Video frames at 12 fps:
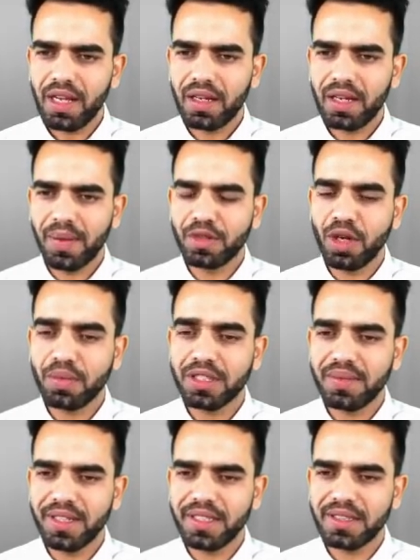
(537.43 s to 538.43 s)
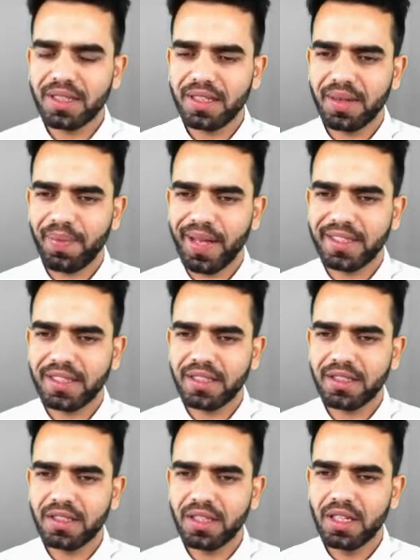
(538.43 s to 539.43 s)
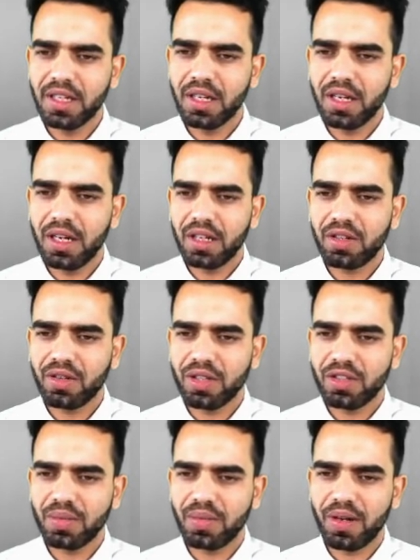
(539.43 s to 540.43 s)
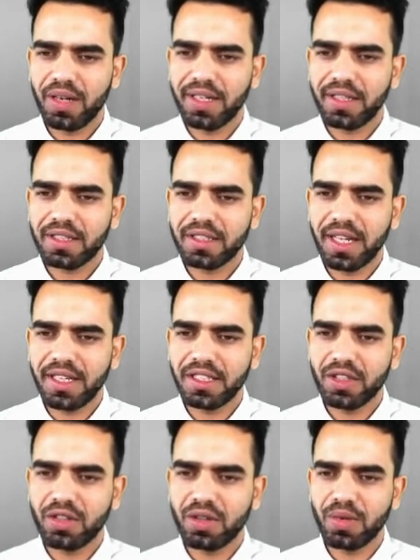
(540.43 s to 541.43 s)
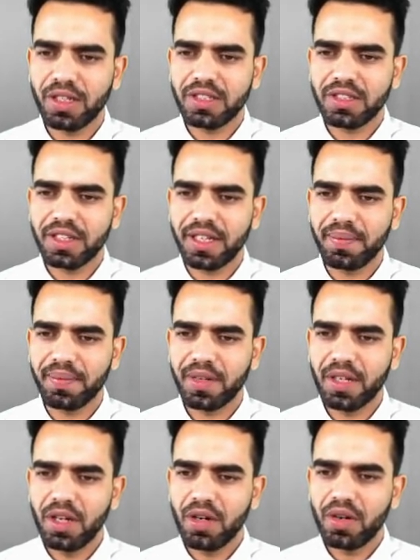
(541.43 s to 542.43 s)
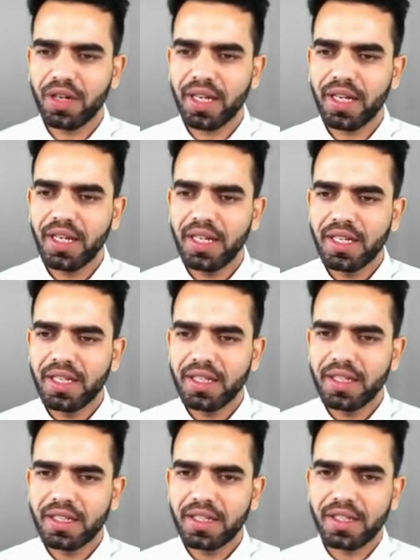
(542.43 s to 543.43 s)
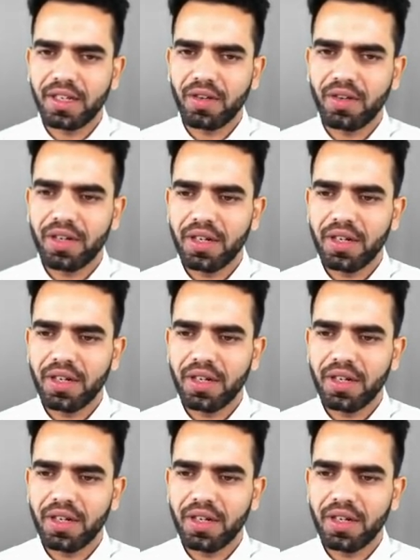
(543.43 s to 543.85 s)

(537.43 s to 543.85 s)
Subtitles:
absorption means the passage through the small intestines into the bloodstream. Okay. Now,